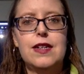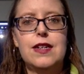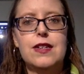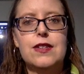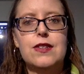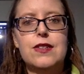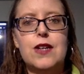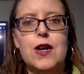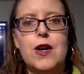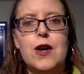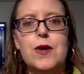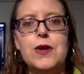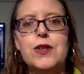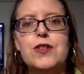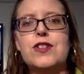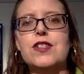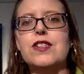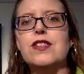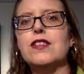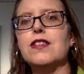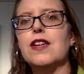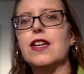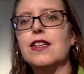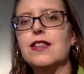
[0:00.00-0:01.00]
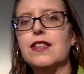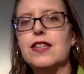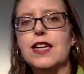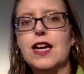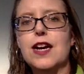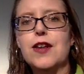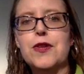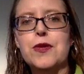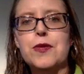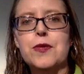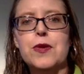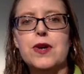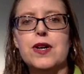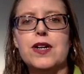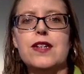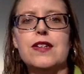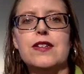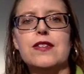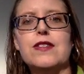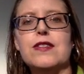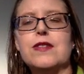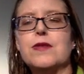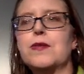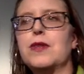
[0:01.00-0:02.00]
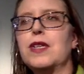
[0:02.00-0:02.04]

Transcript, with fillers: so it's just like the other ones.